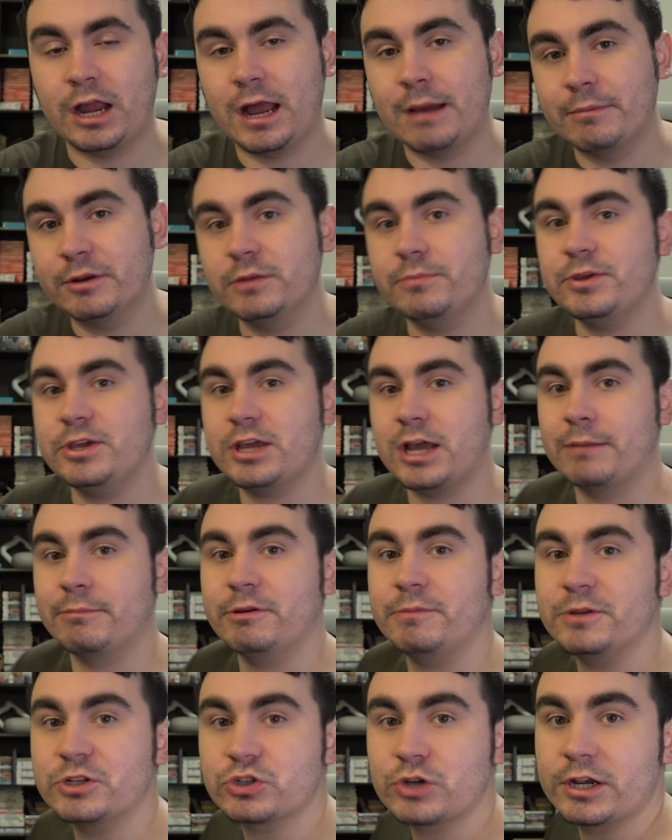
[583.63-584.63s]
I'm gonna be
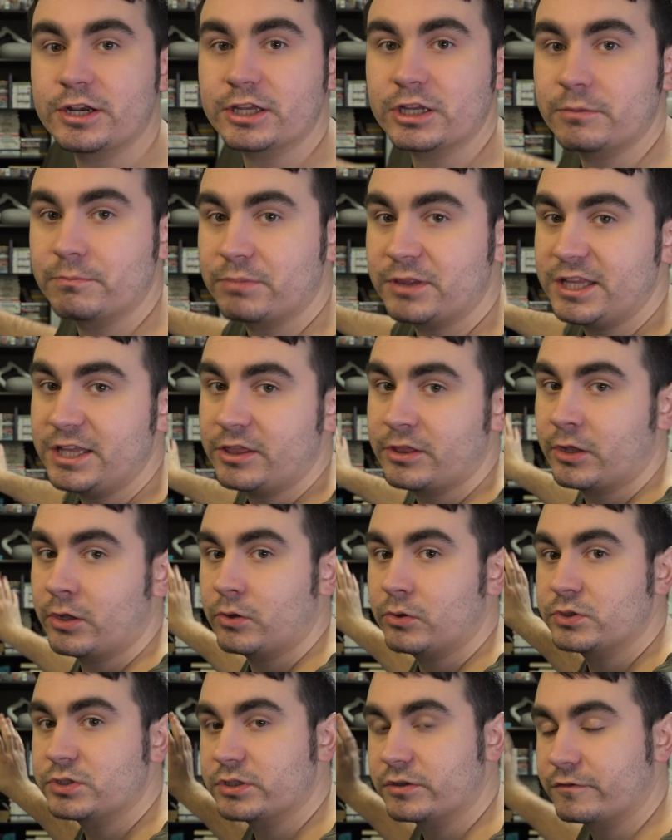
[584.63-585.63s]
trying to complete
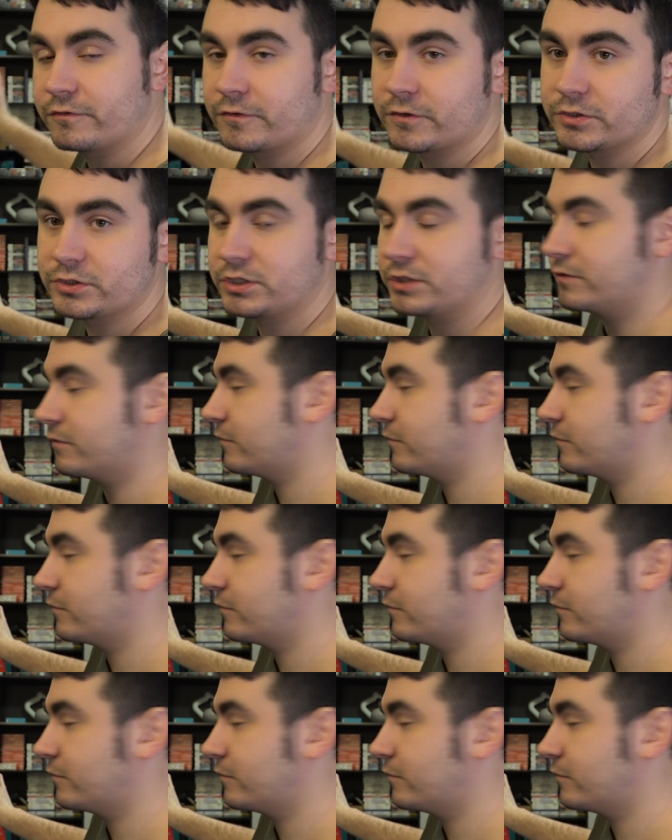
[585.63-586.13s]
those first and